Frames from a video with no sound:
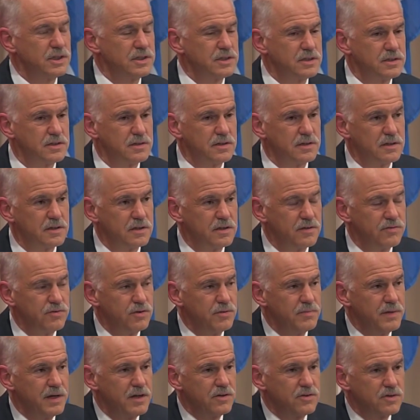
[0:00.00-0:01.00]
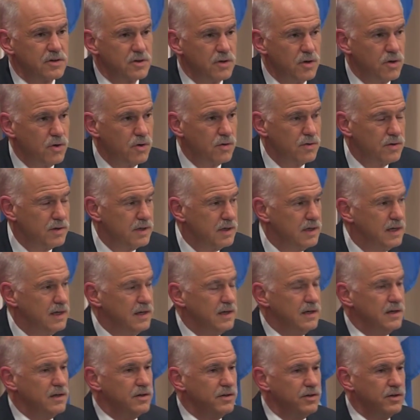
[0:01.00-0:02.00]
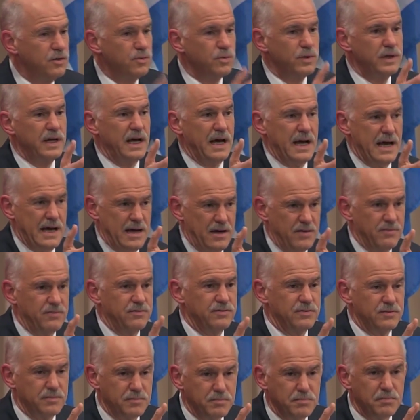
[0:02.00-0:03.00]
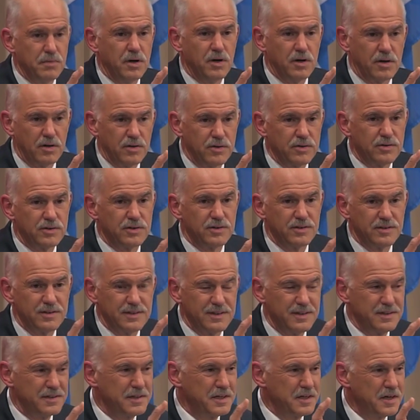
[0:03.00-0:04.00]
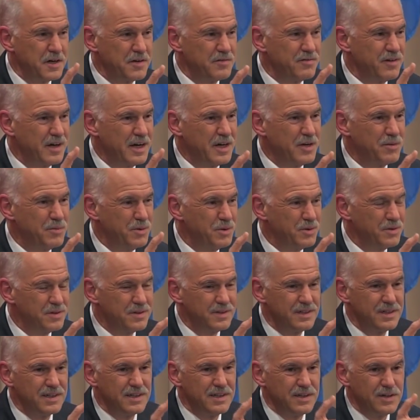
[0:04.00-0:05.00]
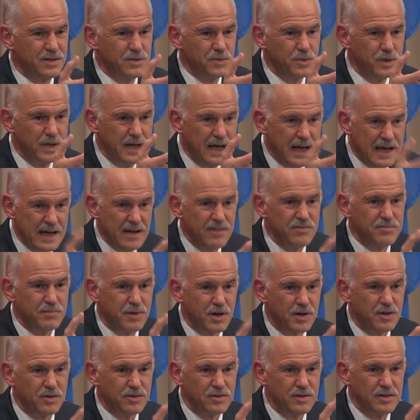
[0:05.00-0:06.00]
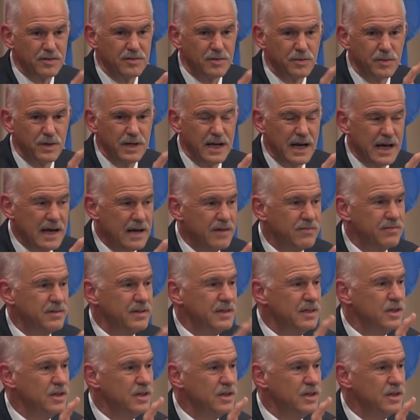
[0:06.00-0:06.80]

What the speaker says: just a few minutes ago that we have models that are viable. We have models in there. We have